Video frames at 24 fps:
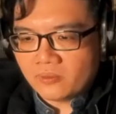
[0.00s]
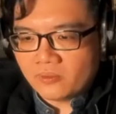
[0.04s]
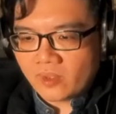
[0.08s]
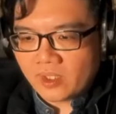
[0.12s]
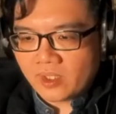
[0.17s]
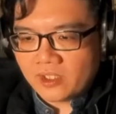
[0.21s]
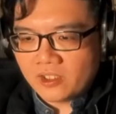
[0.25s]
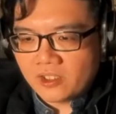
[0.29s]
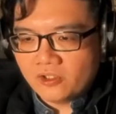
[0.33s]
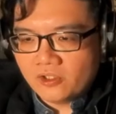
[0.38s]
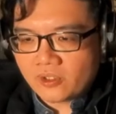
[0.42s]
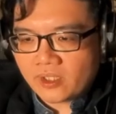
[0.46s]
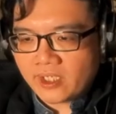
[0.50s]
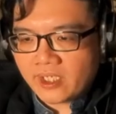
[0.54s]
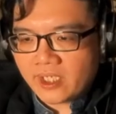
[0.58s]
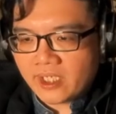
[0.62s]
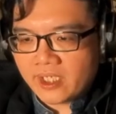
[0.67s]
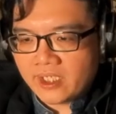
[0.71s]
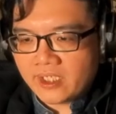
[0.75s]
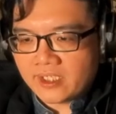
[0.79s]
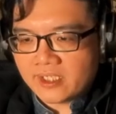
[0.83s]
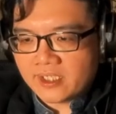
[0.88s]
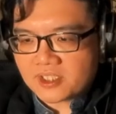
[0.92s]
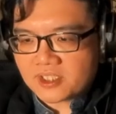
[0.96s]
While you're looking at
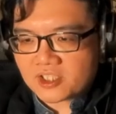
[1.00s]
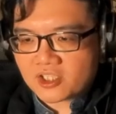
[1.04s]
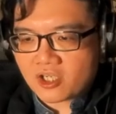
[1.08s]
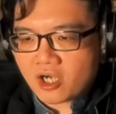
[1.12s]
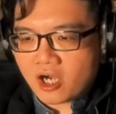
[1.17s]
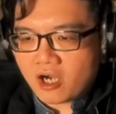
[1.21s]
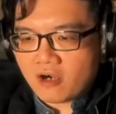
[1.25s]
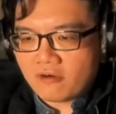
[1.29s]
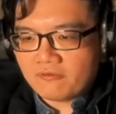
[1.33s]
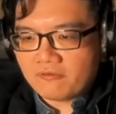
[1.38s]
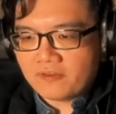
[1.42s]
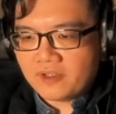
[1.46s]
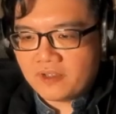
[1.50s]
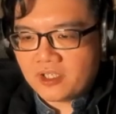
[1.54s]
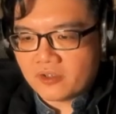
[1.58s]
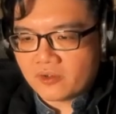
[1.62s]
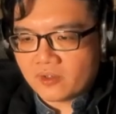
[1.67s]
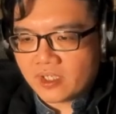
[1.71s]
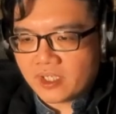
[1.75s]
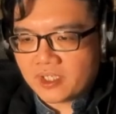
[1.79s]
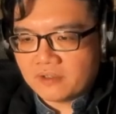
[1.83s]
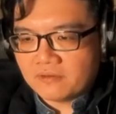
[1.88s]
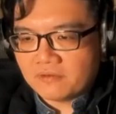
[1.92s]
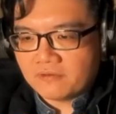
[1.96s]
it, does coffee or
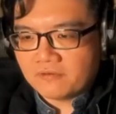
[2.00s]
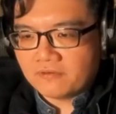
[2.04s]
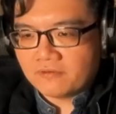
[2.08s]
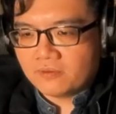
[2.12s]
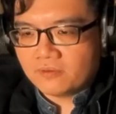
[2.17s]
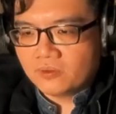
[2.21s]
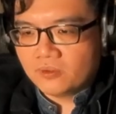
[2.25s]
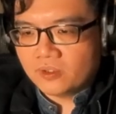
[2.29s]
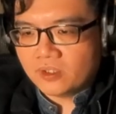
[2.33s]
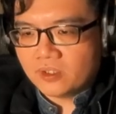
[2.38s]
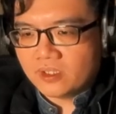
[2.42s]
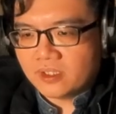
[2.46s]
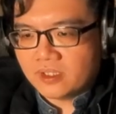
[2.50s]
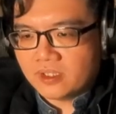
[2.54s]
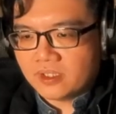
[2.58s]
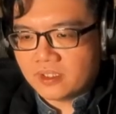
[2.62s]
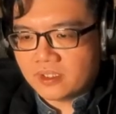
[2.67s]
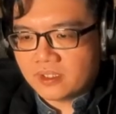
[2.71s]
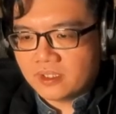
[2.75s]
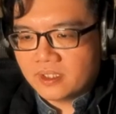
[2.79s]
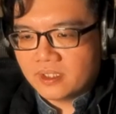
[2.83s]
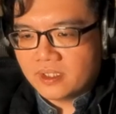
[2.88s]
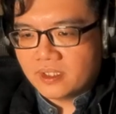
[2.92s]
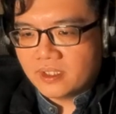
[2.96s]
other food
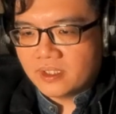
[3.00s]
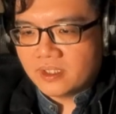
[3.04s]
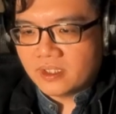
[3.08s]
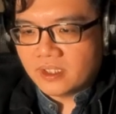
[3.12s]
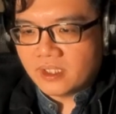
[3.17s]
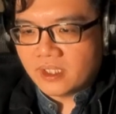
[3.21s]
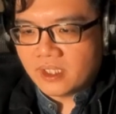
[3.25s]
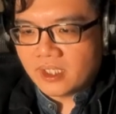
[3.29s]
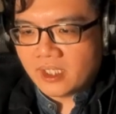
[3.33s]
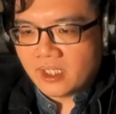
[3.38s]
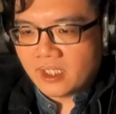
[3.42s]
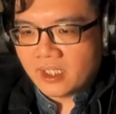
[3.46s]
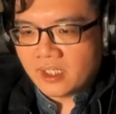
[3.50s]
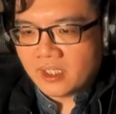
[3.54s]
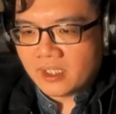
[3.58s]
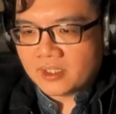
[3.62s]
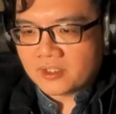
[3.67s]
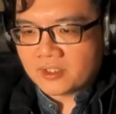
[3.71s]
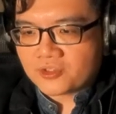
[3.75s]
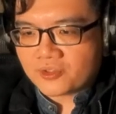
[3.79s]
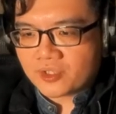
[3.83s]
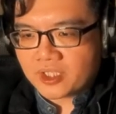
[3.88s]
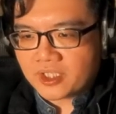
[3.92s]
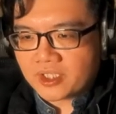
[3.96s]
uh,
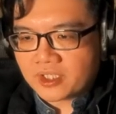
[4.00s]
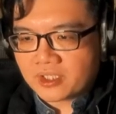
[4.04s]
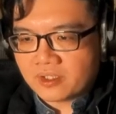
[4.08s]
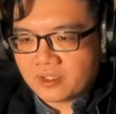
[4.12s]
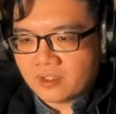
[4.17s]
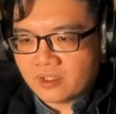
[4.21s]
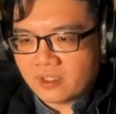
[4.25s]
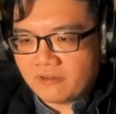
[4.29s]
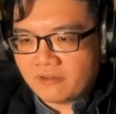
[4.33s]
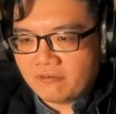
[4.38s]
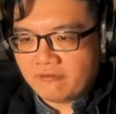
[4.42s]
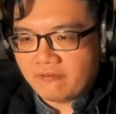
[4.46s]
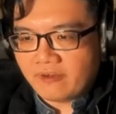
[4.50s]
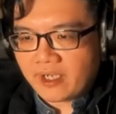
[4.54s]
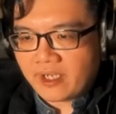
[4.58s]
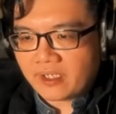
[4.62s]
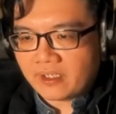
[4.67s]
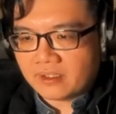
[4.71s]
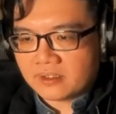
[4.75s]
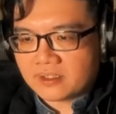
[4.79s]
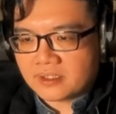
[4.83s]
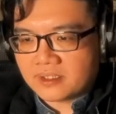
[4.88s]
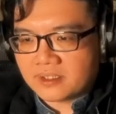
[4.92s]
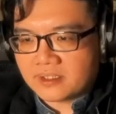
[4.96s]
trigger or affect
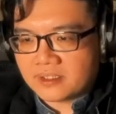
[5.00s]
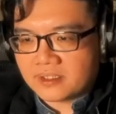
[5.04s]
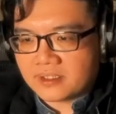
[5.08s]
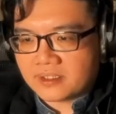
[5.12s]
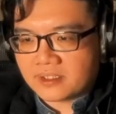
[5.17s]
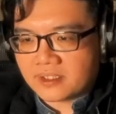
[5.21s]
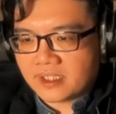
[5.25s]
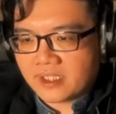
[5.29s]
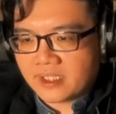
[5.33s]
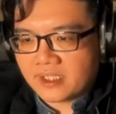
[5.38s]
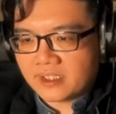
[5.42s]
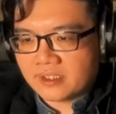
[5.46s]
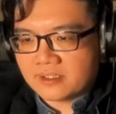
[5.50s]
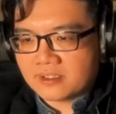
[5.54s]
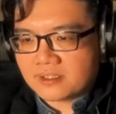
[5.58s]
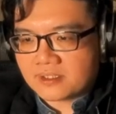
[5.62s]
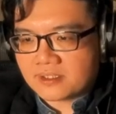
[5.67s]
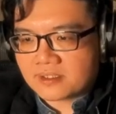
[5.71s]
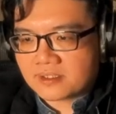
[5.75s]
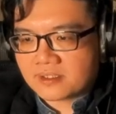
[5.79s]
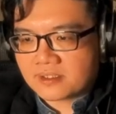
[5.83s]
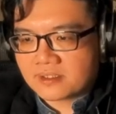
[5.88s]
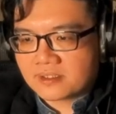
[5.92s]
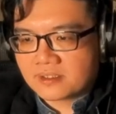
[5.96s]
tinnitus?